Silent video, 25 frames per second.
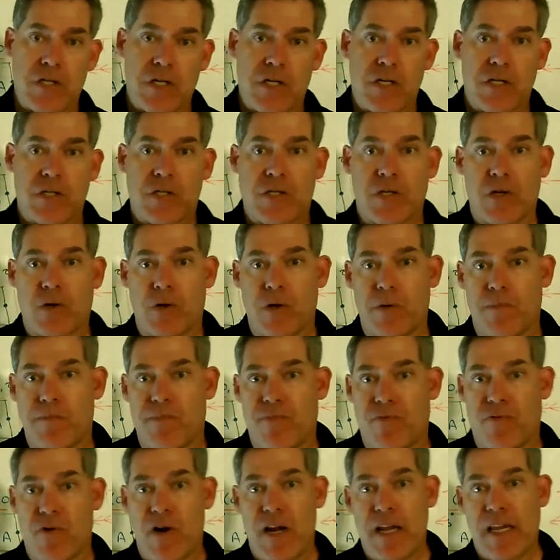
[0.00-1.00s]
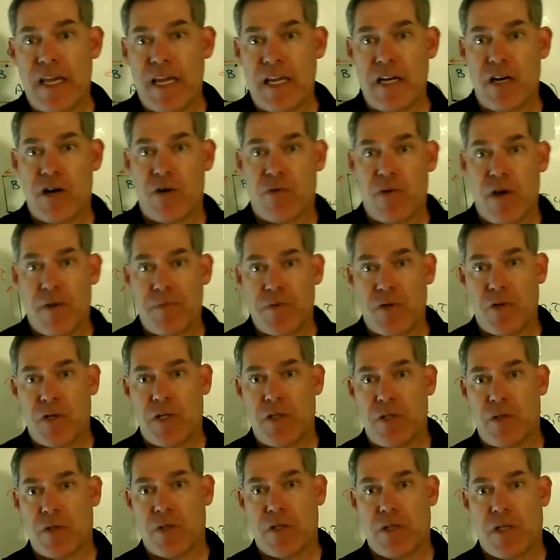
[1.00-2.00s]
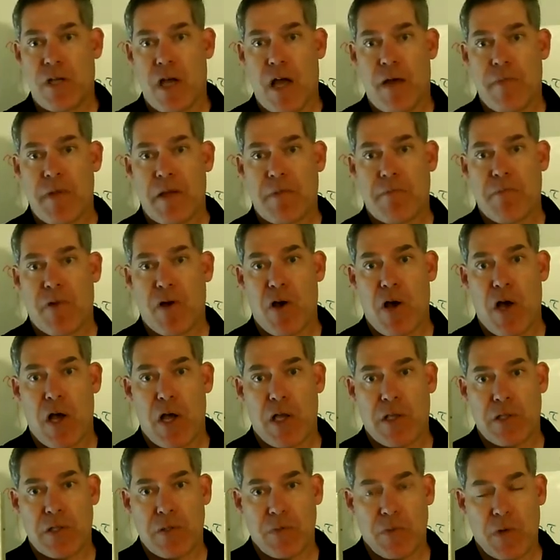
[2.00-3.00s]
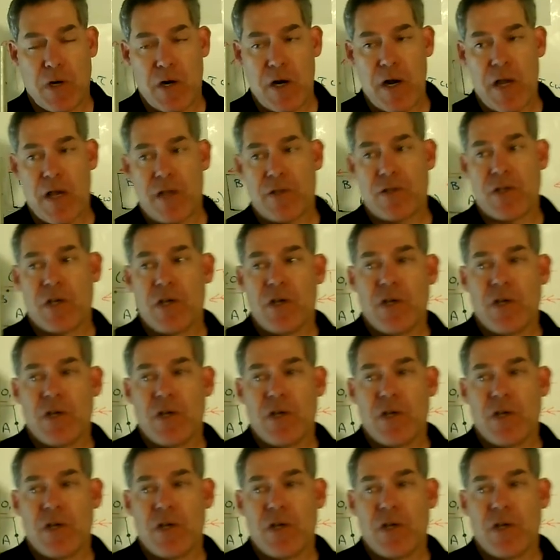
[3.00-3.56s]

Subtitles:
is sort of breaking and rupturing those atomic bonds, whereas